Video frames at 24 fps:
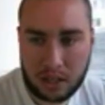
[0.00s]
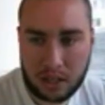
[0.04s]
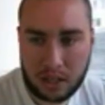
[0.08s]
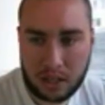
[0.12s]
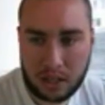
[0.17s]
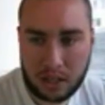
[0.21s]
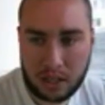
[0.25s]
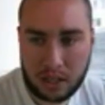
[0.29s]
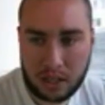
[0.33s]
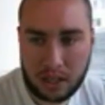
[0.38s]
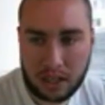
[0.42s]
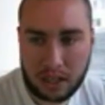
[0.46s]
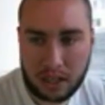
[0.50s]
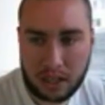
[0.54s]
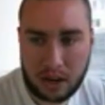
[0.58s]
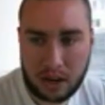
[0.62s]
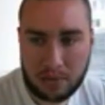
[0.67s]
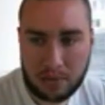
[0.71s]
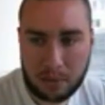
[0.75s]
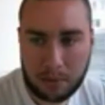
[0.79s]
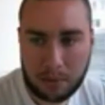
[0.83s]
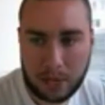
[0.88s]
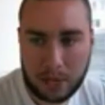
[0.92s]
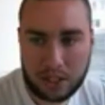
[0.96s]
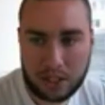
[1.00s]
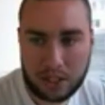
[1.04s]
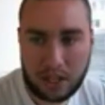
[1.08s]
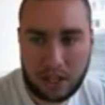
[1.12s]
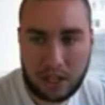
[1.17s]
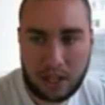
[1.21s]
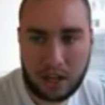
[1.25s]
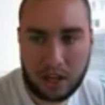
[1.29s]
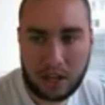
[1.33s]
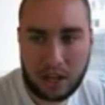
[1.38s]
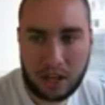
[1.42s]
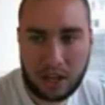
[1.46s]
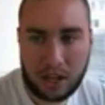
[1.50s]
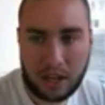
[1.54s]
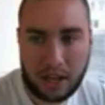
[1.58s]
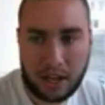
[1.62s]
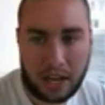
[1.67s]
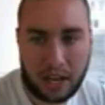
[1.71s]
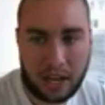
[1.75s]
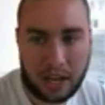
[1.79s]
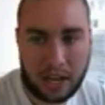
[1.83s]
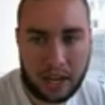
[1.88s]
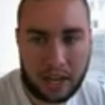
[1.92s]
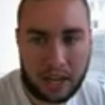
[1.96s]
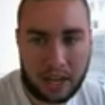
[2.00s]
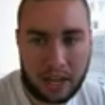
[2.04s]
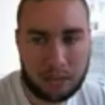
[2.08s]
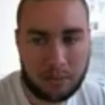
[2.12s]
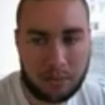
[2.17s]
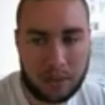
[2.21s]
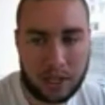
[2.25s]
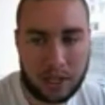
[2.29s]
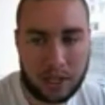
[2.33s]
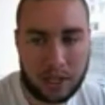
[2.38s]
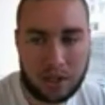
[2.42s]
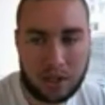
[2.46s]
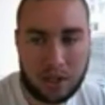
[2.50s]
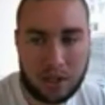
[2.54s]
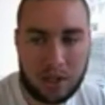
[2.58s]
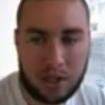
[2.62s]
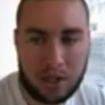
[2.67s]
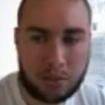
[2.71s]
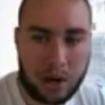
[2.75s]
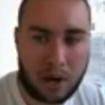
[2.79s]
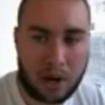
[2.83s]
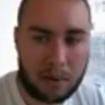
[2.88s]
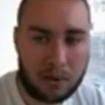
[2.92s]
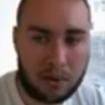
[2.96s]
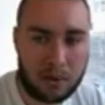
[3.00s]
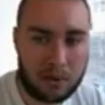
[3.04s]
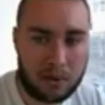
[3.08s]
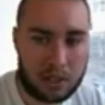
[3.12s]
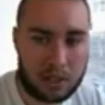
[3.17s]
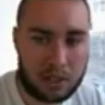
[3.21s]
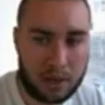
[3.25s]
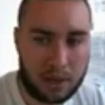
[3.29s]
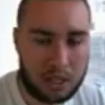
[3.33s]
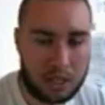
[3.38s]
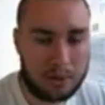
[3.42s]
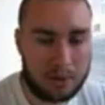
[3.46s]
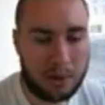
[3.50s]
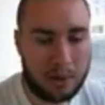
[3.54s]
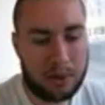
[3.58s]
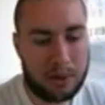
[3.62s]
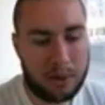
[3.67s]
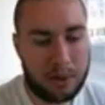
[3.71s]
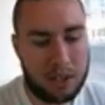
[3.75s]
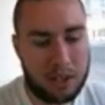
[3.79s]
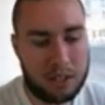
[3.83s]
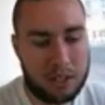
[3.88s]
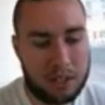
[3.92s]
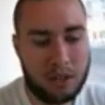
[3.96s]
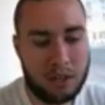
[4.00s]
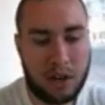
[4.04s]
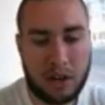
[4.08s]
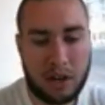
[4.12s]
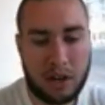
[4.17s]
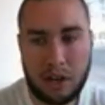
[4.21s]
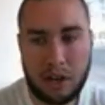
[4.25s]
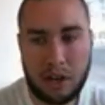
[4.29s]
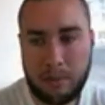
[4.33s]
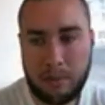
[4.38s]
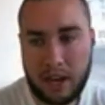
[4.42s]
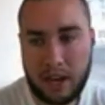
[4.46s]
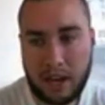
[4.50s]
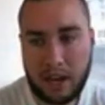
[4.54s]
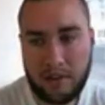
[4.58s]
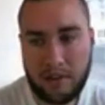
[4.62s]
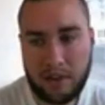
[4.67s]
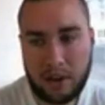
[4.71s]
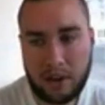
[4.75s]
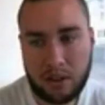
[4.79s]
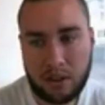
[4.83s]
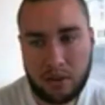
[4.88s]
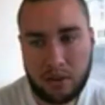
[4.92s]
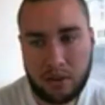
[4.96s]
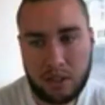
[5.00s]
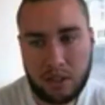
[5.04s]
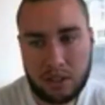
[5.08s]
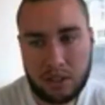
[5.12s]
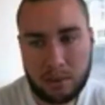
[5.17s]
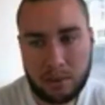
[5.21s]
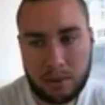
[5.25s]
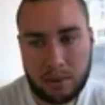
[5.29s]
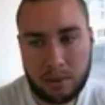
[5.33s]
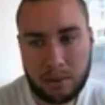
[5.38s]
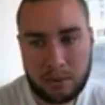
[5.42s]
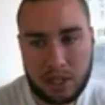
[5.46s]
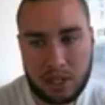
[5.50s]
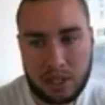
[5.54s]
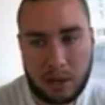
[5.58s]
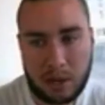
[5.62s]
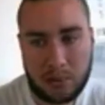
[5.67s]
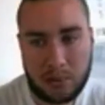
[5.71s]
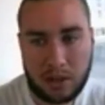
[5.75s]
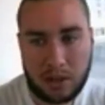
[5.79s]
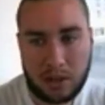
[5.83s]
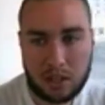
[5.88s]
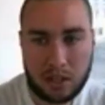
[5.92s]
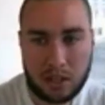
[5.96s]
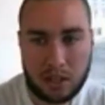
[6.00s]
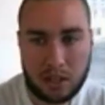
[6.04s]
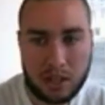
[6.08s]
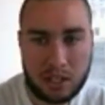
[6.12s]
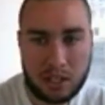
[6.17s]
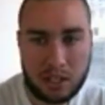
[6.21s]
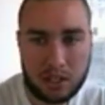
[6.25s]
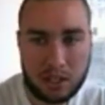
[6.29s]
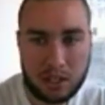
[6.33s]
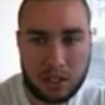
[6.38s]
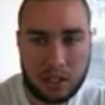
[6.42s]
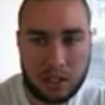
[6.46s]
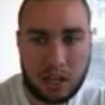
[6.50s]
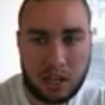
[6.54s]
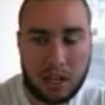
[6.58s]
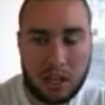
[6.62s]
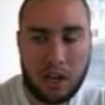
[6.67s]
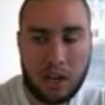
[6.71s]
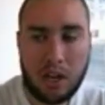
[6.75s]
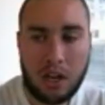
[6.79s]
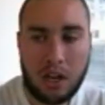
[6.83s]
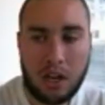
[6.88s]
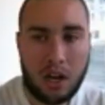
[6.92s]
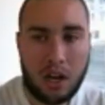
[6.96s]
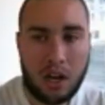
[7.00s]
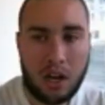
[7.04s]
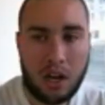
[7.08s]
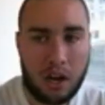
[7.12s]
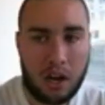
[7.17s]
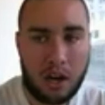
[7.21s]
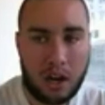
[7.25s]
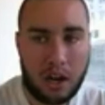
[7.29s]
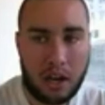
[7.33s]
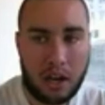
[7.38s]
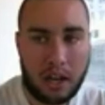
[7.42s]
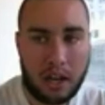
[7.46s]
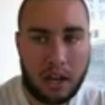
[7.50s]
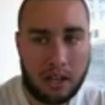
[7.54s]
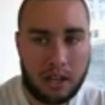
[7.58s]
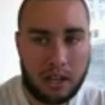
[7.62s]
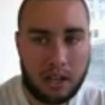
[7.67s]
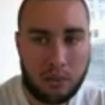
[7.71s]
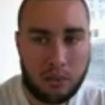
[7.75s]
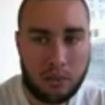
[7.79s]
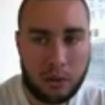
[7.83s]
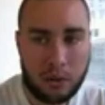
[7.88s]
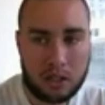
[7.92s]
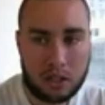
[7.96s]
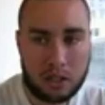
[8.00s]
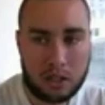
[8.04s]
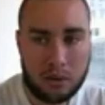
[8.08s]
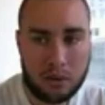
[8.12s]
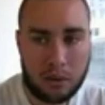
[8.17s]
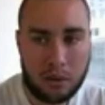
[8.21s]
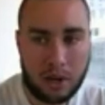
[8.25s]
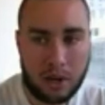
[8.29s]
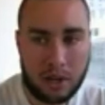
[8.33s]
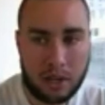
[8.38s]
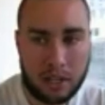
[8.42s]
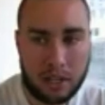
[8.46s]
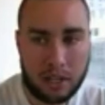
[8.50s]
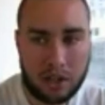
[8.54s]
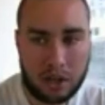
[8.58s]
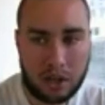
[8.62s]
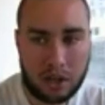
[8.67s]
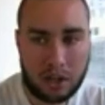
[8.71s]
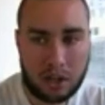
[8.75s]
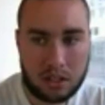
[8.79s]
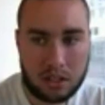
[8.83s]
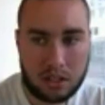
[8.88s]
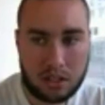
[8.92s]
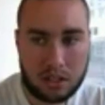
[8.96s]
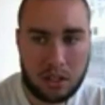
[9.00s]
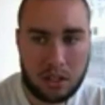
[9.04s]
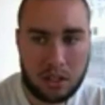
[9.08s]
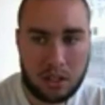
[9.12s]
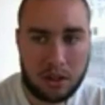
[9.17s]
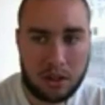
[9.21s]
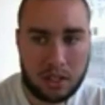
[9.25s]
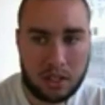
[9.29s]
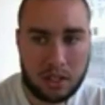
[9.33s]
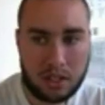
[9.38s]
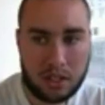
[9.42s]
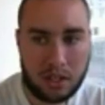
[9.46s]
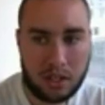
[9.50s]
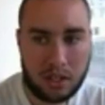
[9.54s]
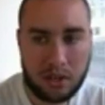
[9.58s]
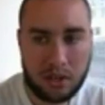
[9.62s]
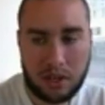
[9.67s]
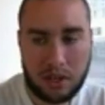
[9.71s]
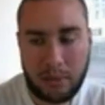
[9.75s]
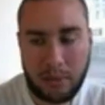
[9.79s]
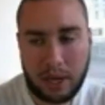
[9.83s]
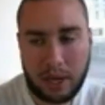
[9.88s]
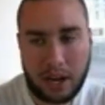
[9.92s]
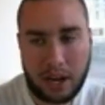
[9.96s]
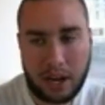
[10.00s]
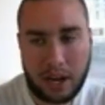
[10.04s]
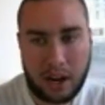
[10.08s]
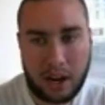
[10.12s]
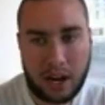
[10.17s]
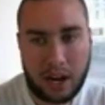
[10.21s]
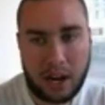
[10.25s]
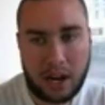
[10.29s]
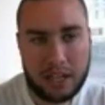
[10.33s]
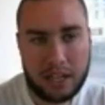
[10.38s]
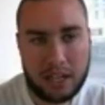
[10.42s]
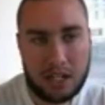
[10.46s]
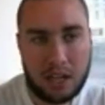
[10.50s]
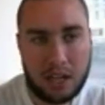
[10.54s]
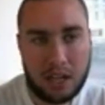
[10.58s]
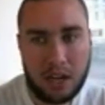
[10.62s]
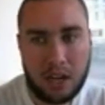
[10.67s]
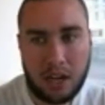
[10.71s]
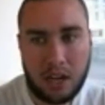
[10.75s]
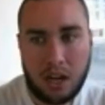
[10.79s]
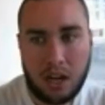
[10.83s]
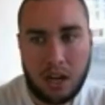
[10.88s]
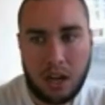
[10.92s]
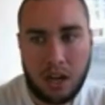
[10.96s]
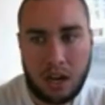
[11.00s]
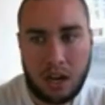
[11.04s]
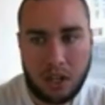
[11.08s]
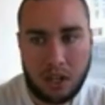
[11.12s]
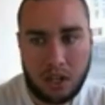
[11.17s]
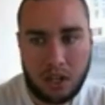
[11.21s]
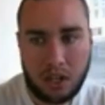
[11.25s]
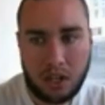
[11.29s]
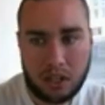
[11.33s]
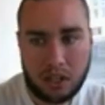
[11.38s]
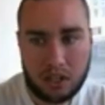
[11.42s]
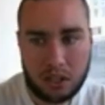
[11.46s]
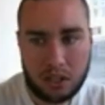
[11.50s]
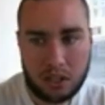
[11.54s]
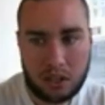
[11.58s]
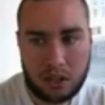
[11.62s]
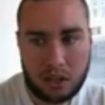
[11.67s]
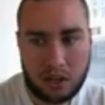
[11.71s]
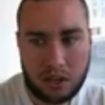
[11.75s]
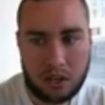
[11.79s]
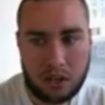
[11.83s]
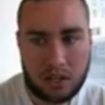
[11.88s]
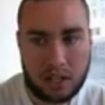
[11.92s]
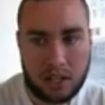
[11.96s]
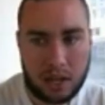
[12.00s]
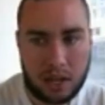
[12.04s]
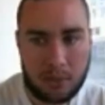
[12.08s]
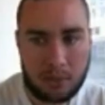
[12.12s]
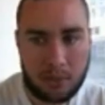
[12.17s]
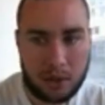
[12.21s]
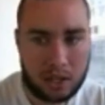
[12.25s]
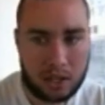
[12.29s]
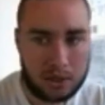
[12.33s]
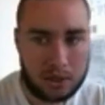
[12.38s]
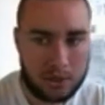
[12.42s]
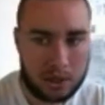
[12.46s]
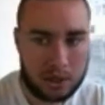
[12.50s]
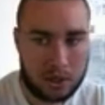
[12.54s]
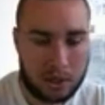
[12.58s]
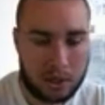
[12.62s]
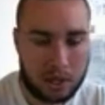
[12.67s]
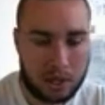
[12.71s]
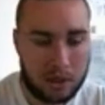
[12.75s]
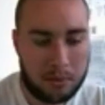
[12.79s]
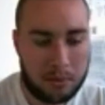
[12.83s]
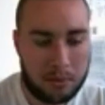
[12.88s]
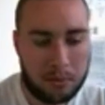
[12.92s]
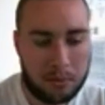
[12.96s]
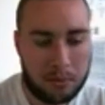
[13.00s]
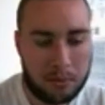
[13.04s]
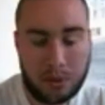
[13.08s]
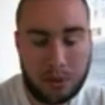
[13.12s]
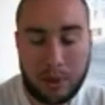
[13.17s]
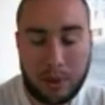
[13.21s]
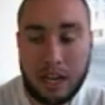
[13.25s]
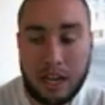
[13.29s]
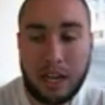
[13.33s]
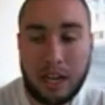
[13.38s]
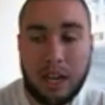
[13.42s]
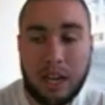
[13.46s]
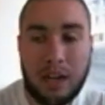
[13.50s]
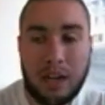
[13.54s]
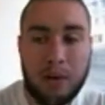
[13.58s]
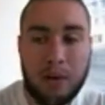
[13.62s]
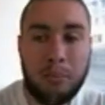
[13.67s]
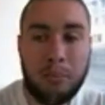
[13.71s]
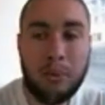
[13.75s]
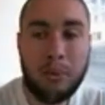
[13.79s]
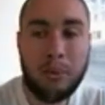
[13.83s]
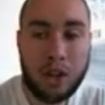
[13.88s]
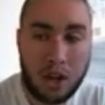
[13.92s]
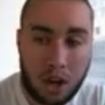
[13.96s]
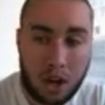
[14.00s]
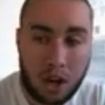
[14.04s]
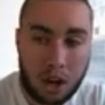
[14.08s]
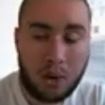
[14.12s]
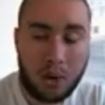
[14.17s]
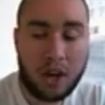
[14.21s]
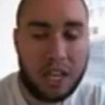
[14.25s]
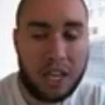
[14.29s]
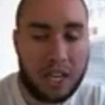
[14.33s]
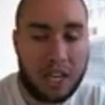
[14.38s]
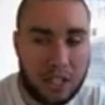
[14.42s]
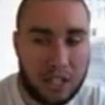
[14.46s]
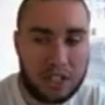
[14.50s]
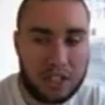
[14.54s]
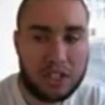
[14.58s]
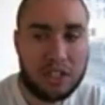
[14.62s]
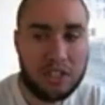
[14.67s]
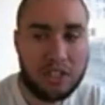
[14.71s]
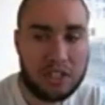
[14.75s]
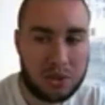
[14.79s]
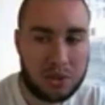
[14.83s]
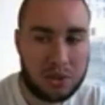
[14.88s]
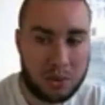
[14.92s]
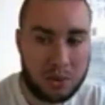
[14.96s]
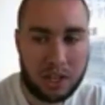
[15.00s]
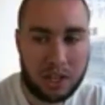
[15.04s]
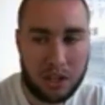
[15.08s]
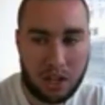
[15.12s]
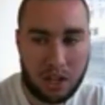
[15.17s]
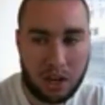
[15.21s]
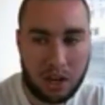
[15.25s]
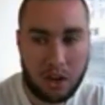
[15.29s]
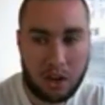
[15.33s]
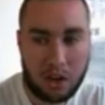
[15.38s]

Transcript: get the confirmation here, and make sure you use proper risk management, because you are going to be having a 300 pip stop loss initially, and then once the market starts continuing to make higher highs, you can just trail your stop loss between below each swing low.